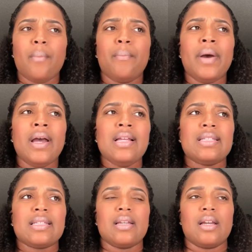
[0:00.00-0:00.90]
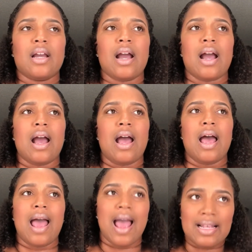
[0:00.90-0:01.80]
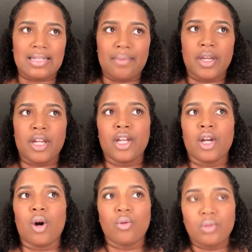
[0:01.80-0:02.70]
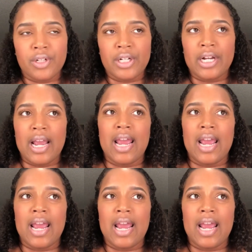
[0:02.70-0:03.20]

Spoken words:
but as I'm getting older